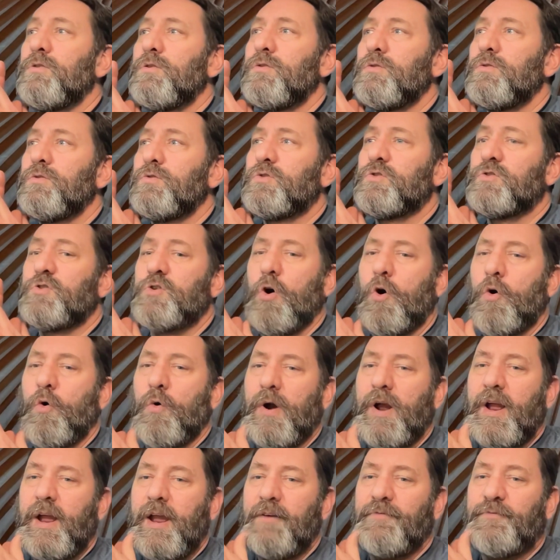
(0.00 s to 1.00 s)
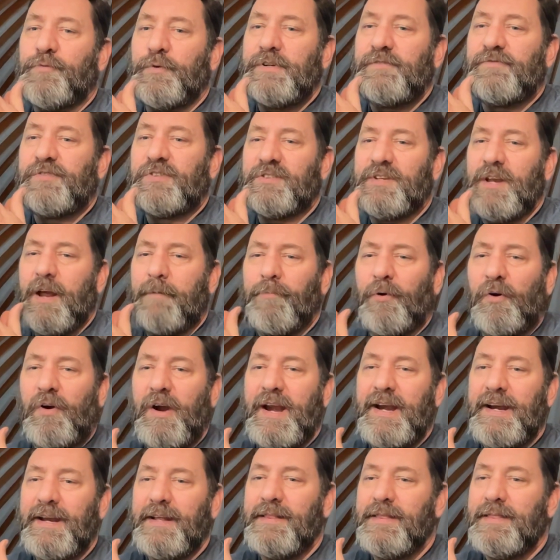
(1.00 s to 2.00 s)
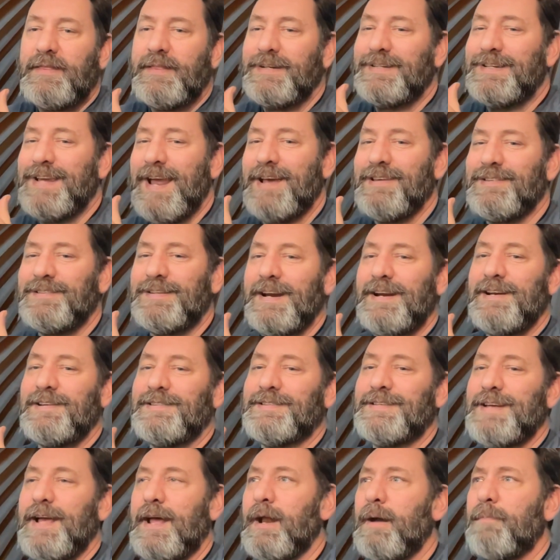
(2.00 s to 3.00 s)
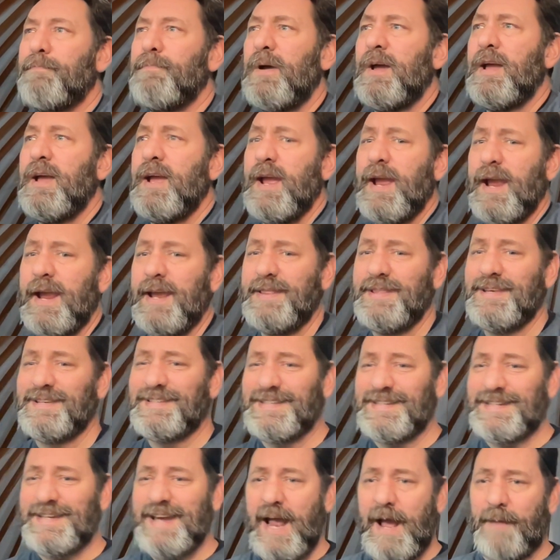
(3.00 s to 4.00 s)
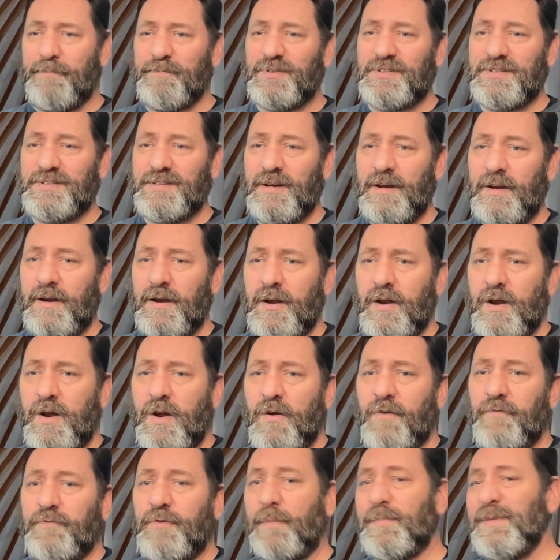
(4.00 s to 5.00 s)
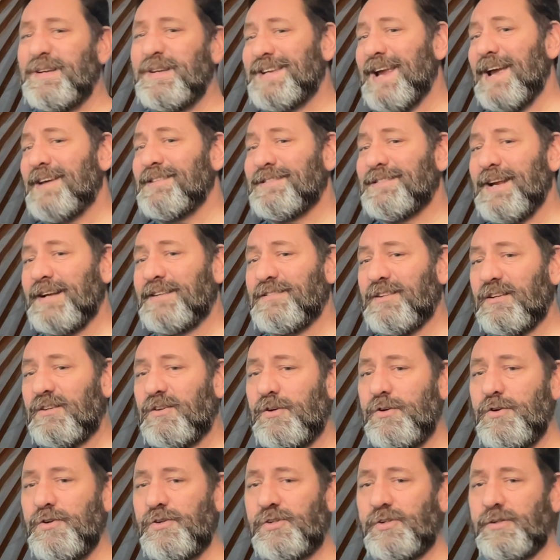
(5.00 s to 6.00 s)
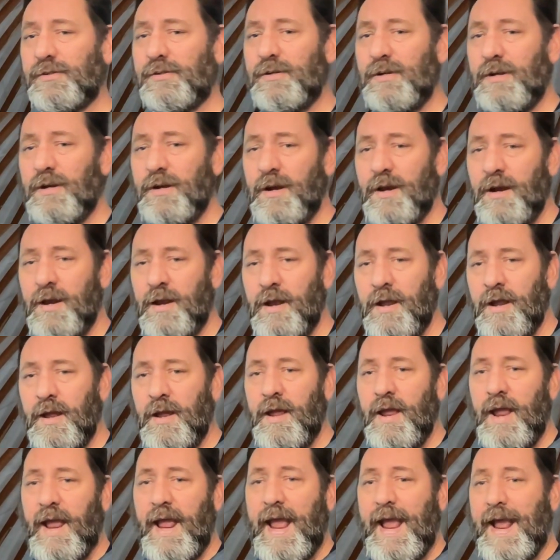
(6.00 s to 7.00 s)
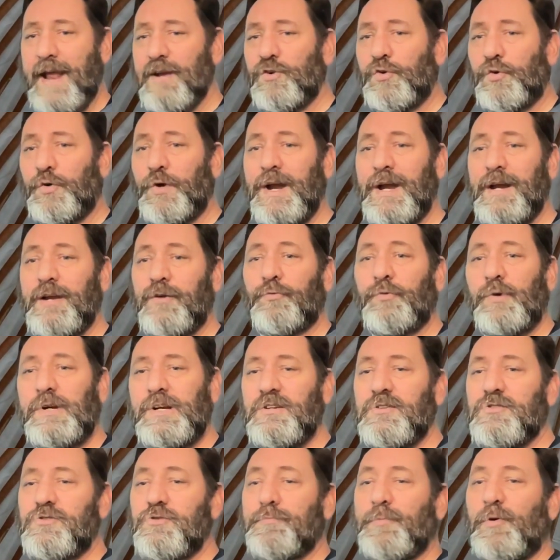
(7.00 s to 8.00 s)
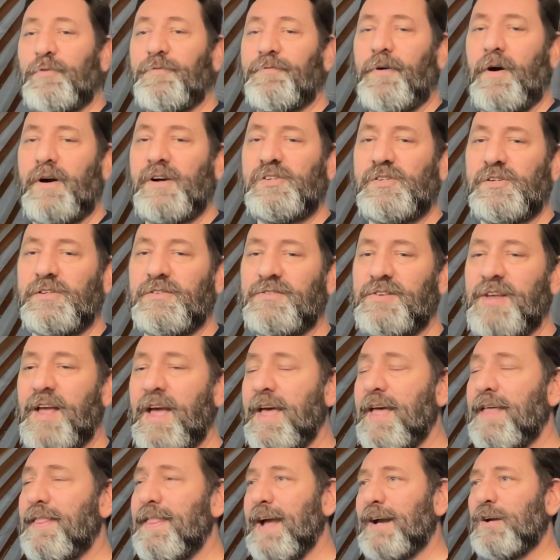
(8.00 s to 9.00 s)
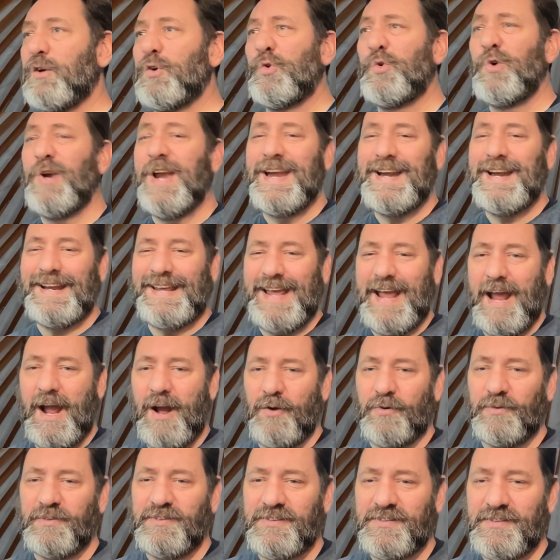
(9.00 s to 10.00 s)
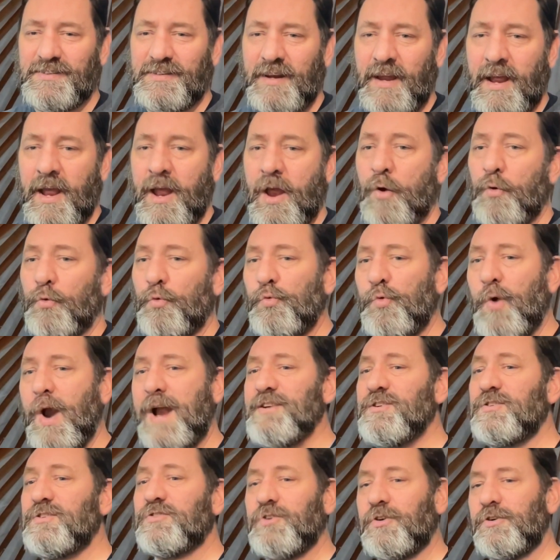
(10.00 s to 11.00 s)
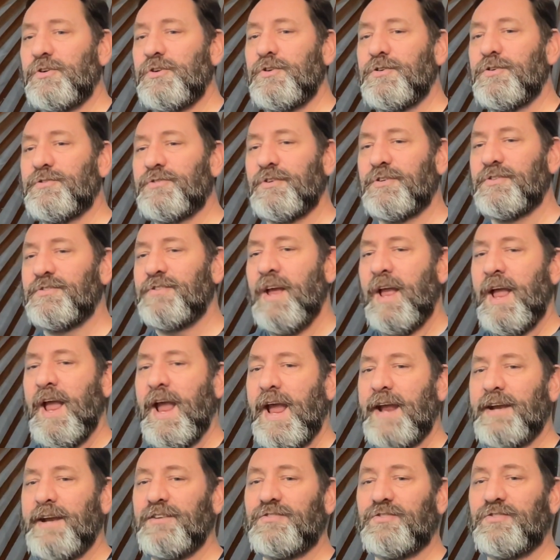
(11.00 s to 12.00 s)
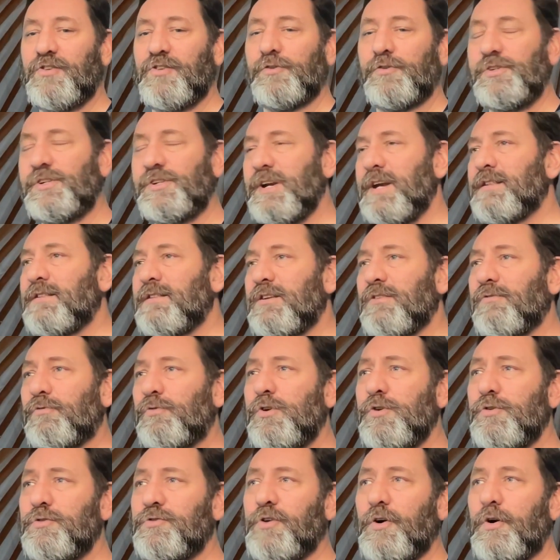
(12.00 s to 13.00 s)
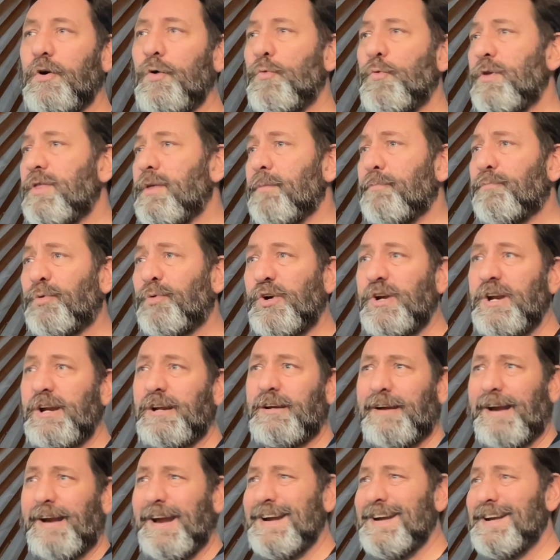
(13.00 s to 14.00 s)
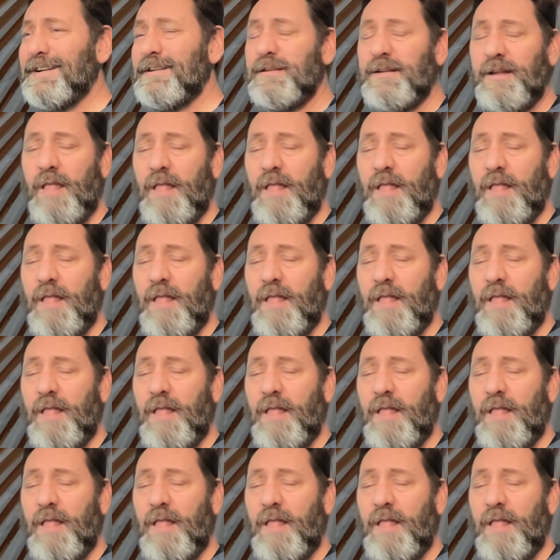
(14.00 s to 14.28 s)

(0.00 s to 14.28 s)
So if we've separated the test data setup and the steps from the test execution and created reusable functions that create accounts, register users, and associate the user with a pre-created